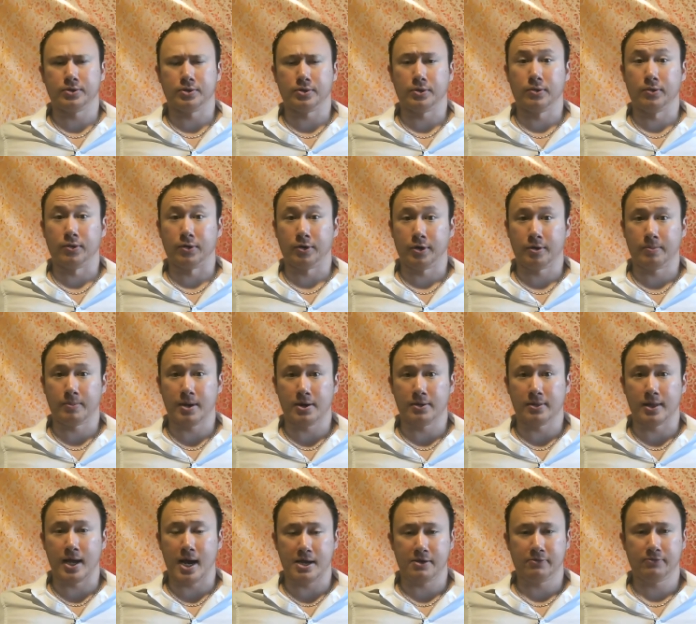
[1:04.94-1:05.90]
you know, learn
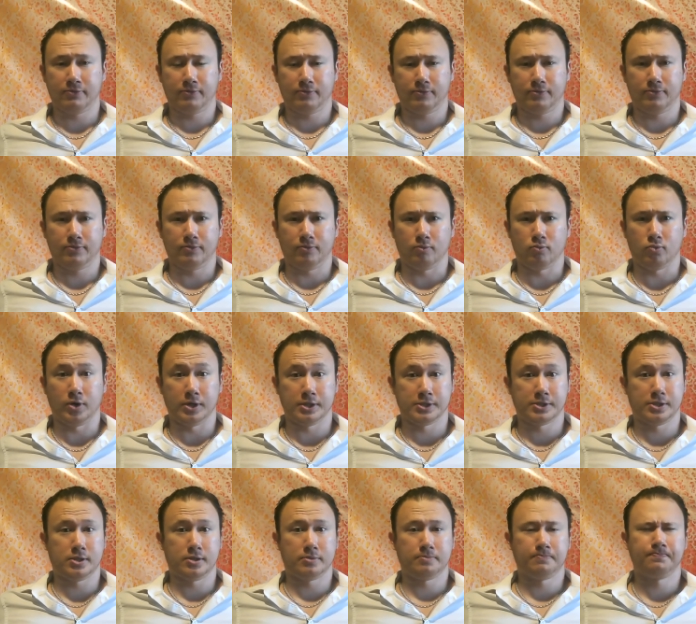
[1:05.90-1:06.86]
about life,
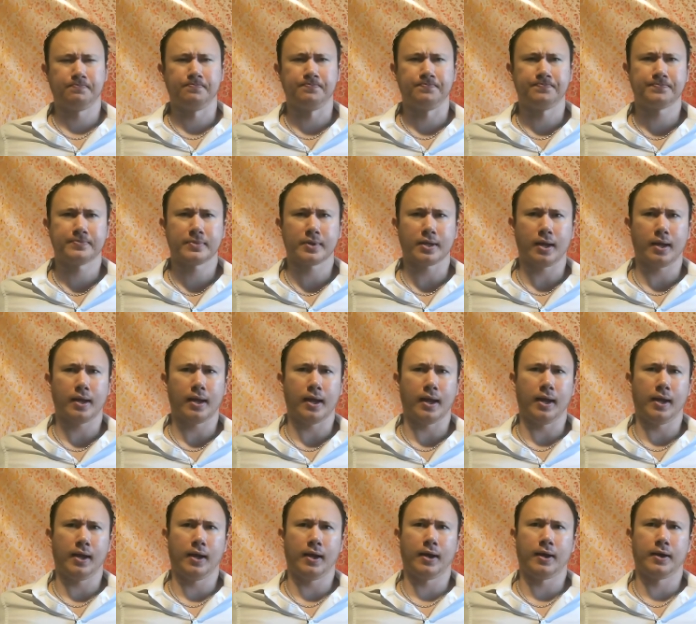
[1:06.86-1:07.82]
wisdom,
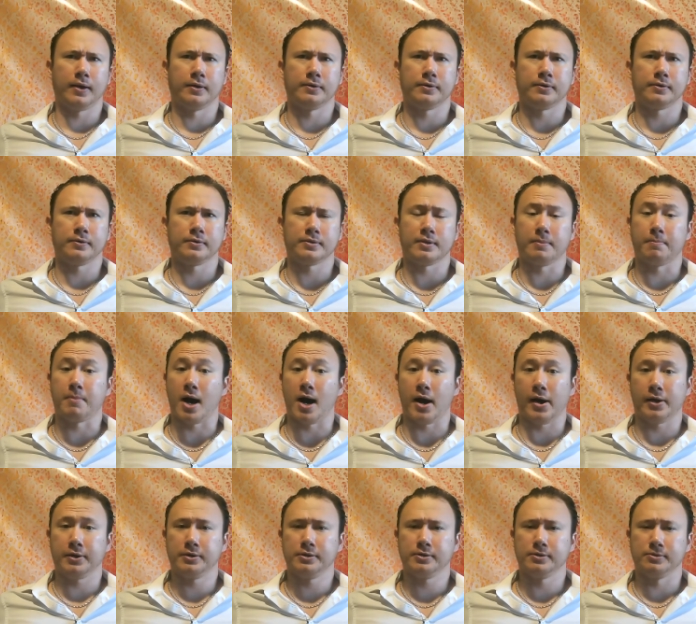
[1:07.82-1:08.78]
and the
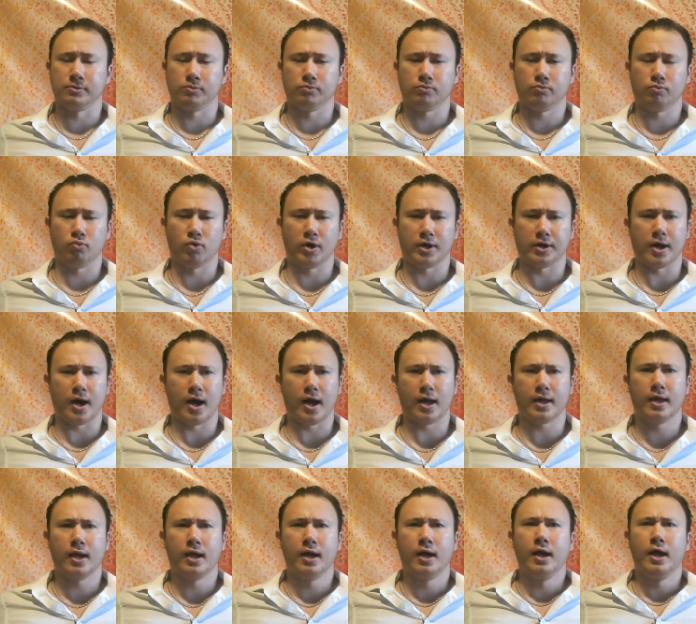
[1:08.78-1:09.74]
mind, and
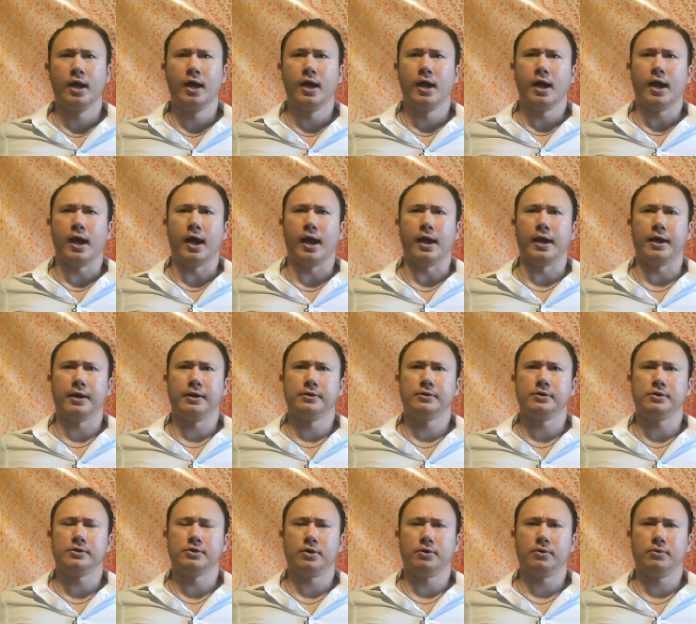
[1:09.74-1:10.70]
whatnot.
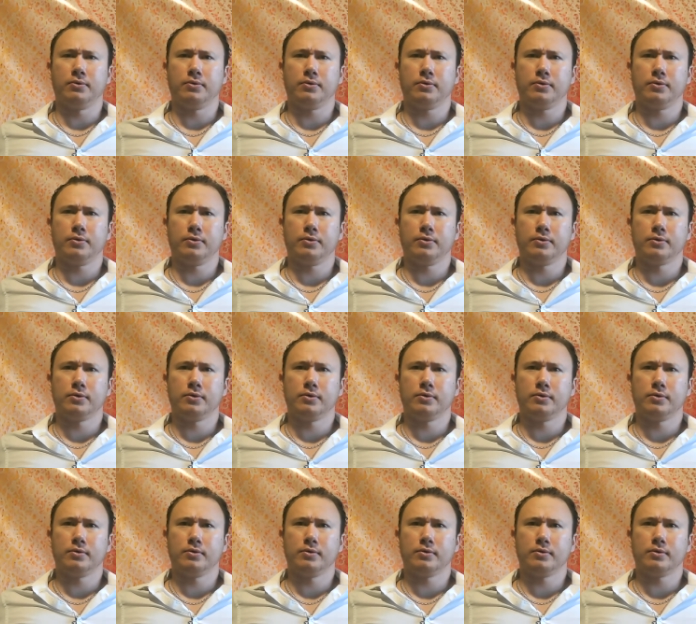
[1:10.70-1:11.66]
And, you know,
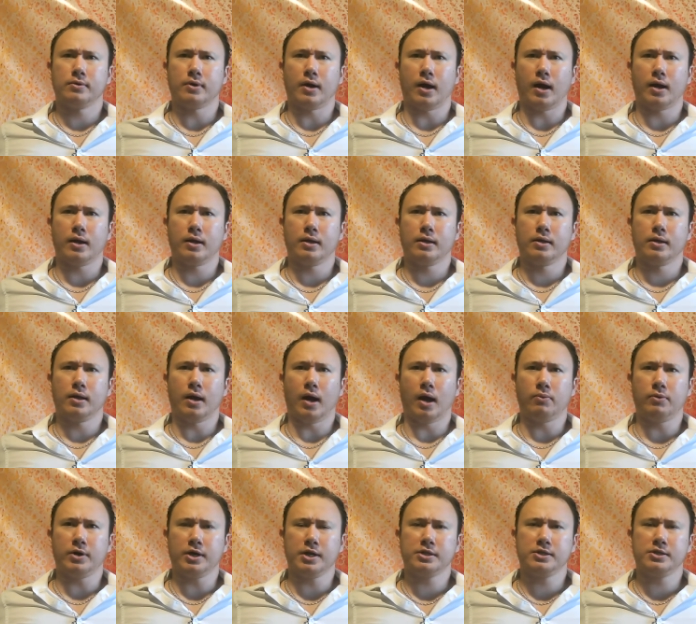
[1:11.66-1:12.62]
I
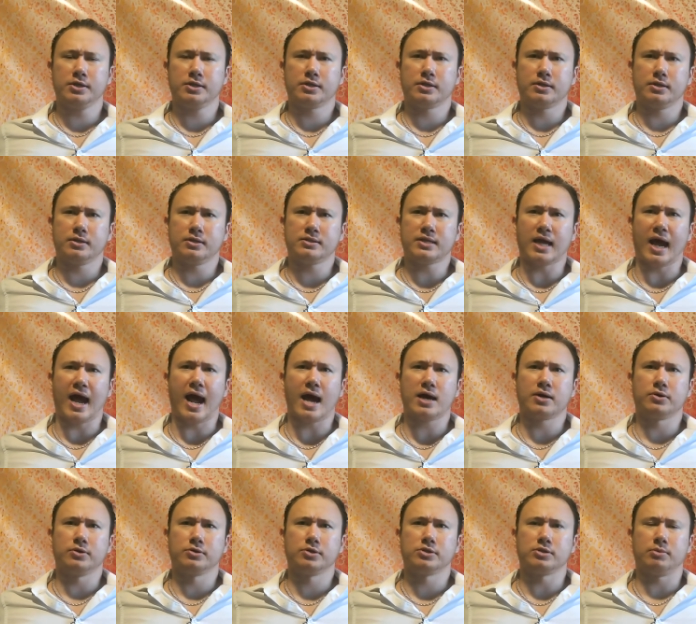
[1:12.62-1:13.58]
wanted to
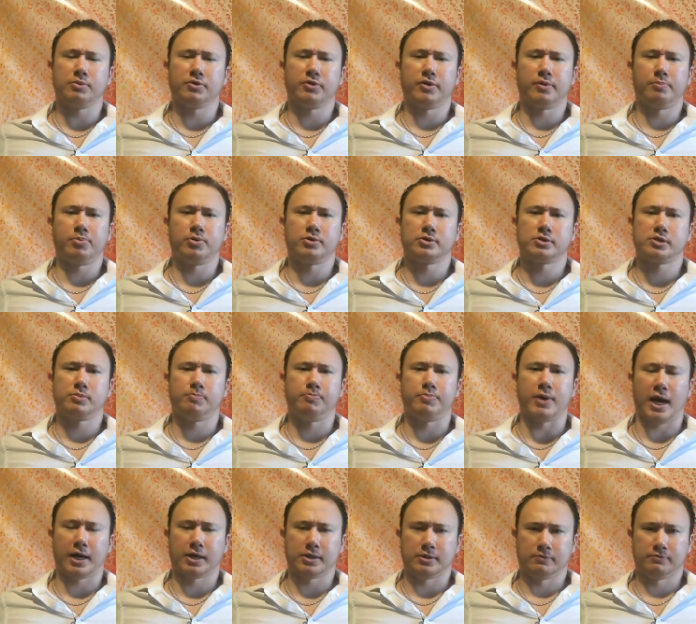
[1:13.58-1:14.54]
tackle some of the
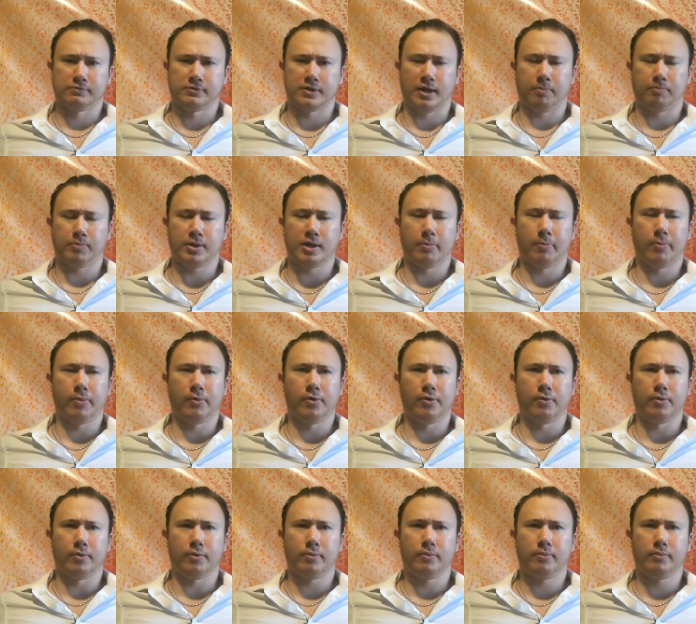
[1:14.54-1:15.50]
perspectives that
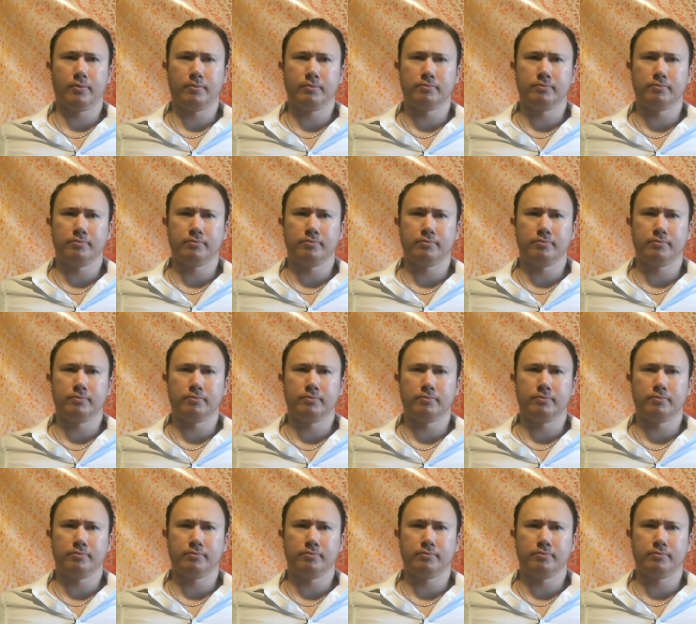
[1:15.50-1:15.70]
people